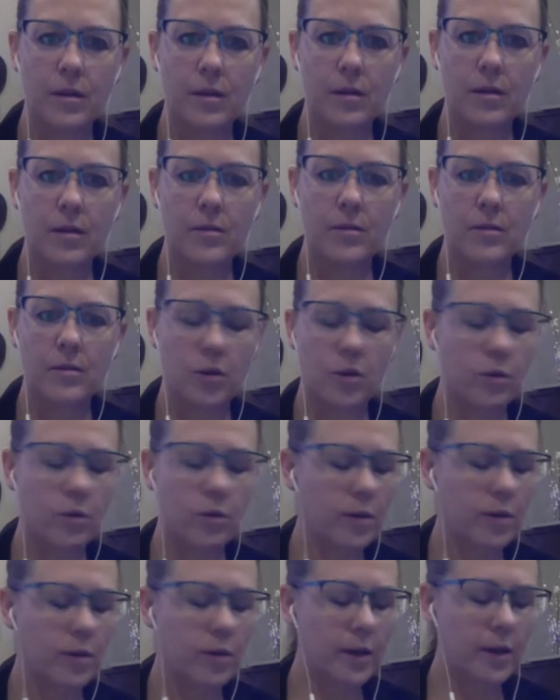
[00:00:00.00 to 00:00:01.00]
Totally
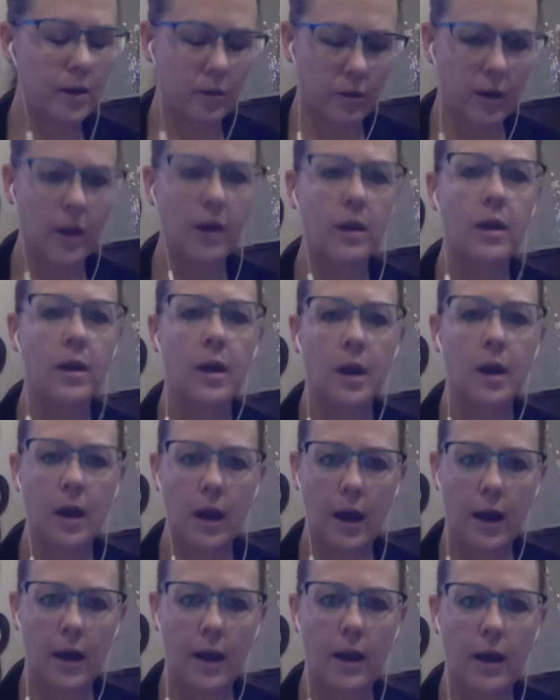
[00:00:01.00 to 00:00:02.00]
agree.
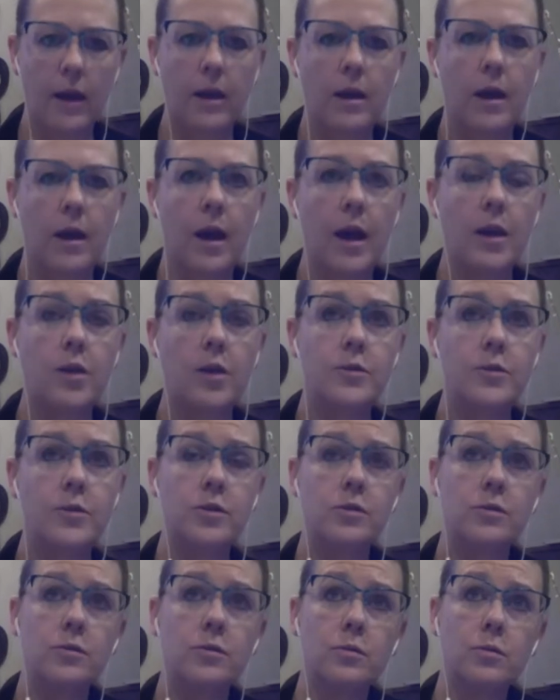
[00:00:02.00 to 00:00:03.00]
I used
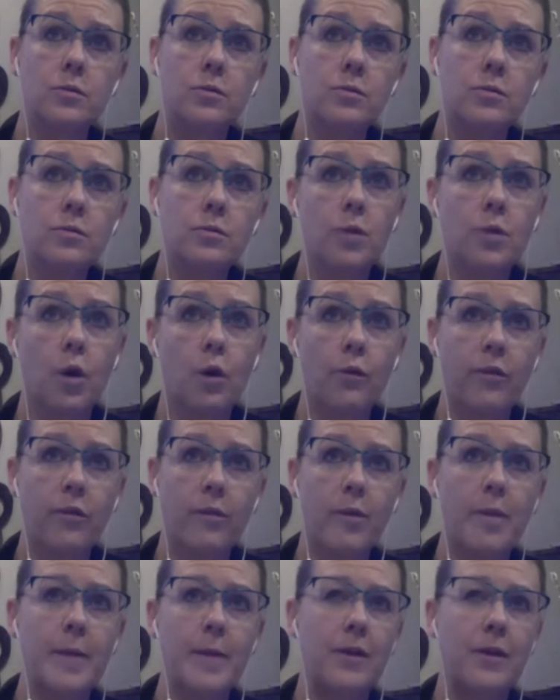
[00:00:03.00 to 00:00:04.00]
to go from
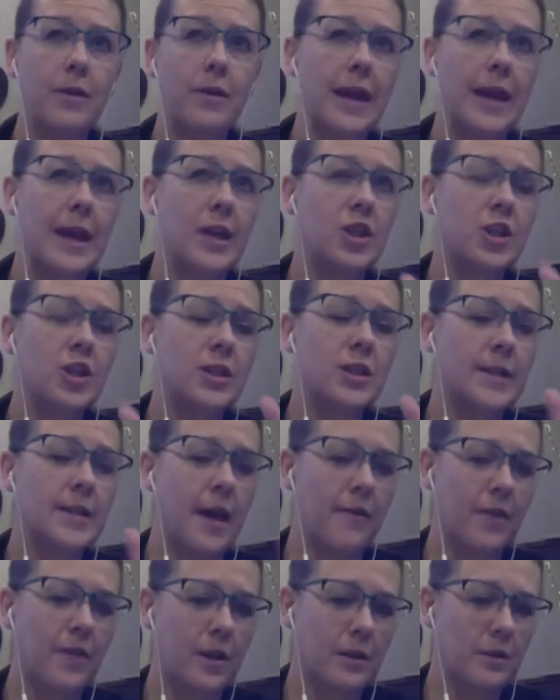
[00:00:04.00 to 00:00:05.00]
about age
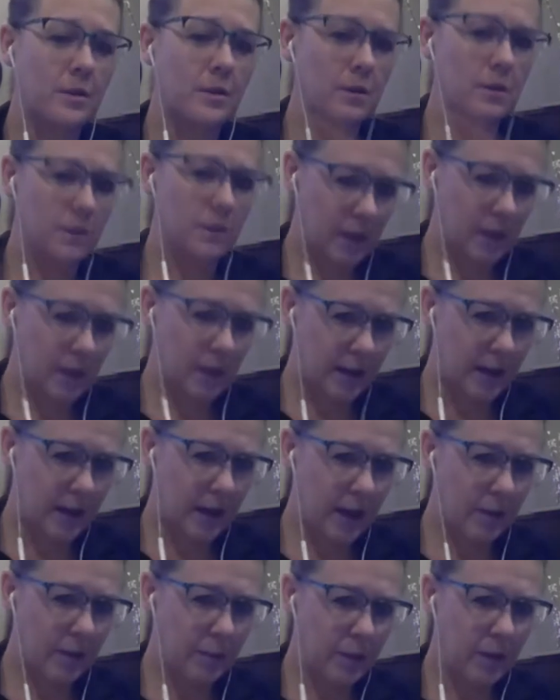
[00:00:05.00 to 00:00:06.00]
7 and
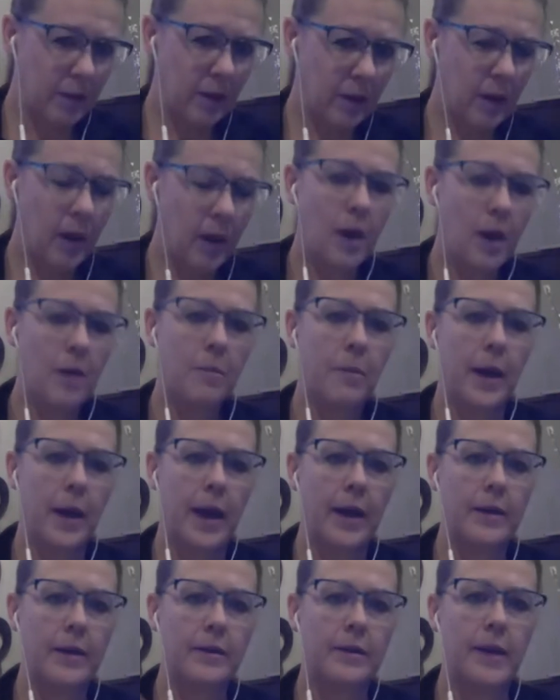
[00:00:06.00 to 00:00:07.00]
up,
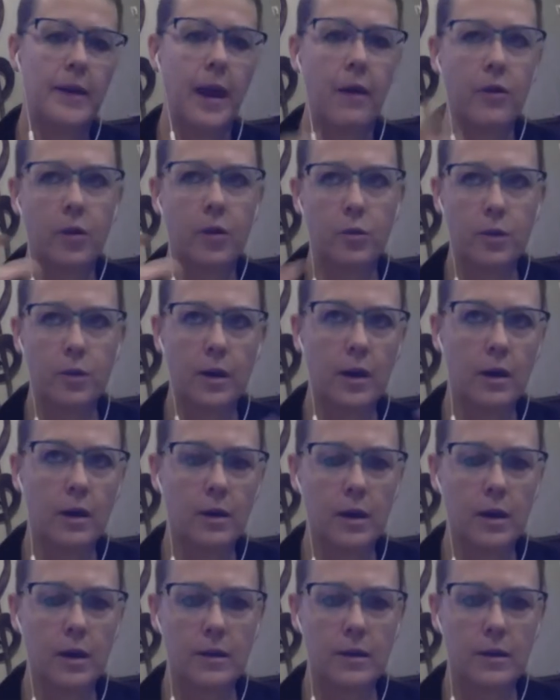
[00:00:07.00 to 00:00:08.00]
but now that we are
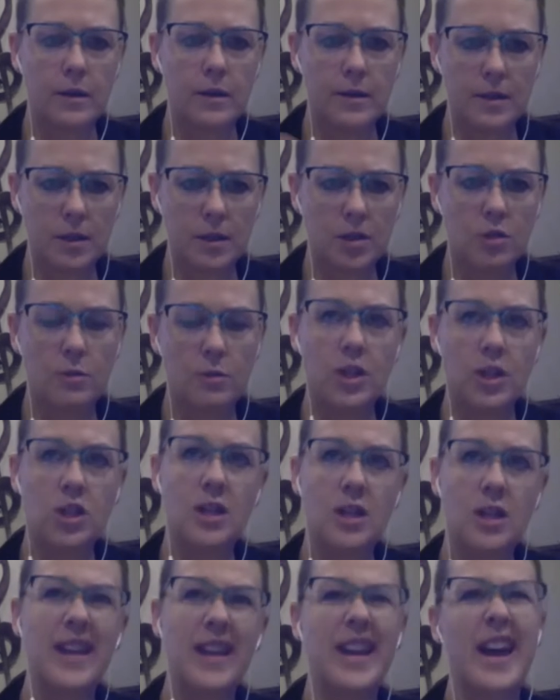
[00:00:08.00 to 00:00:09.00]
in this situation,
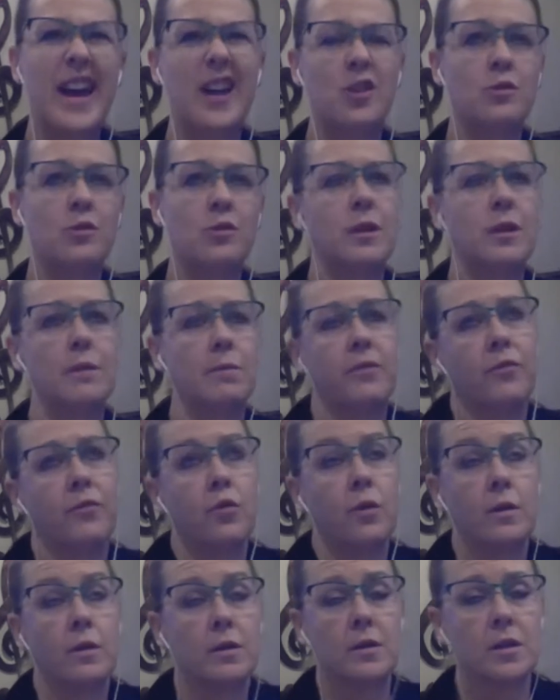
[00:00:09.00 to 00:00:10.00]
and actually before
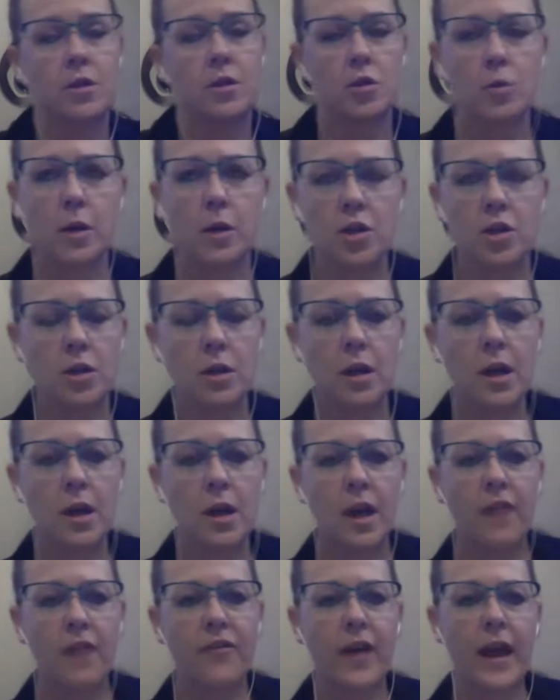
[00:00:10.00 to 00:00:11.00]
this situation,
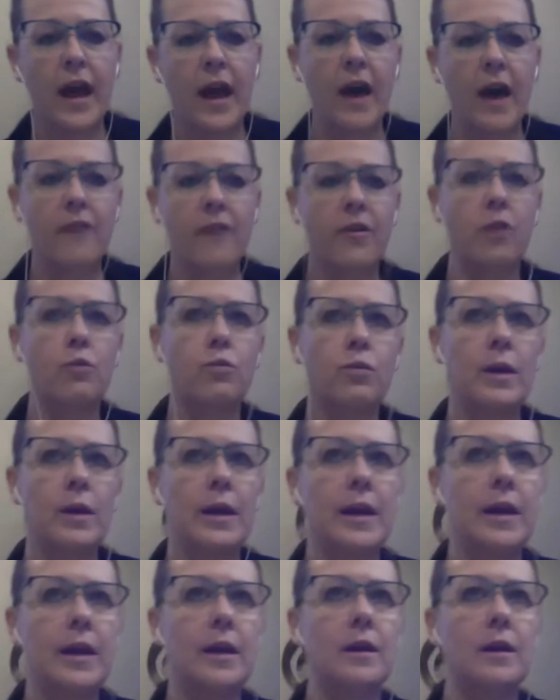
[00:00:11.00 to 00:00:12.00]
if I have a
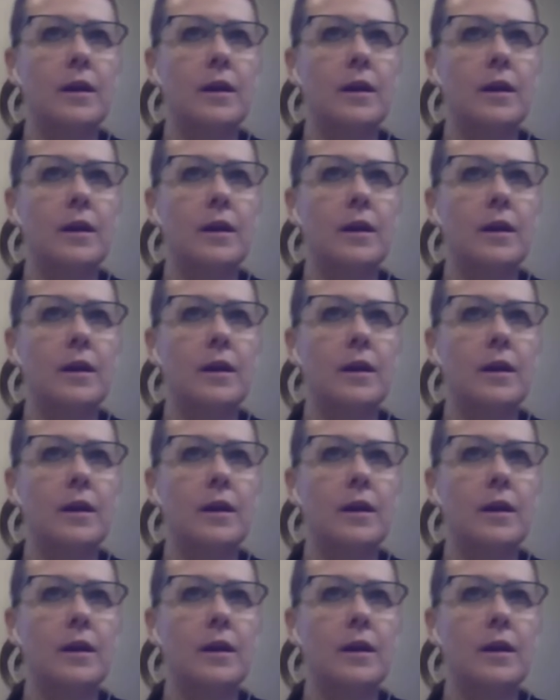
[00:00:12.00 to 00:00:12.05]
really